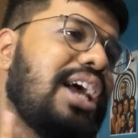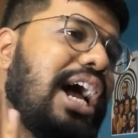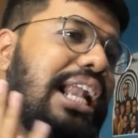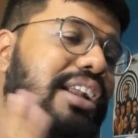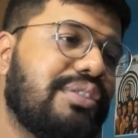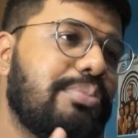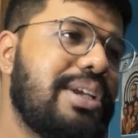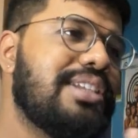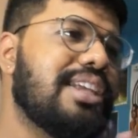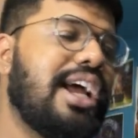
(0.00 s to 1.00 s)
I love the
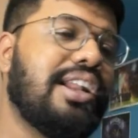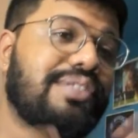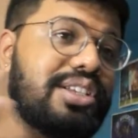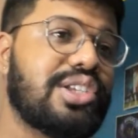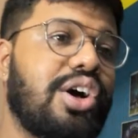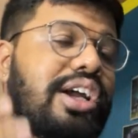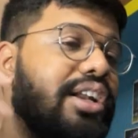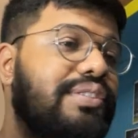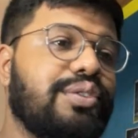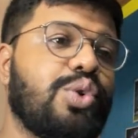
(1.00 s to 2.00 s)
beats, I love the song, I
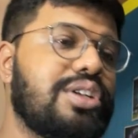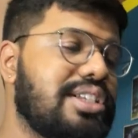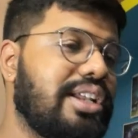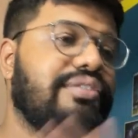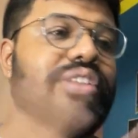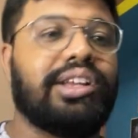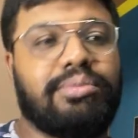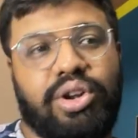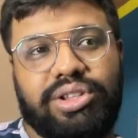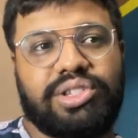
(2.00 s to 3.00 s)
love the vocals and everything
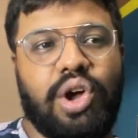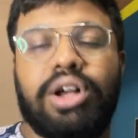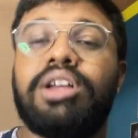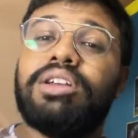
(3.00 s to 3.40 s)
about the song.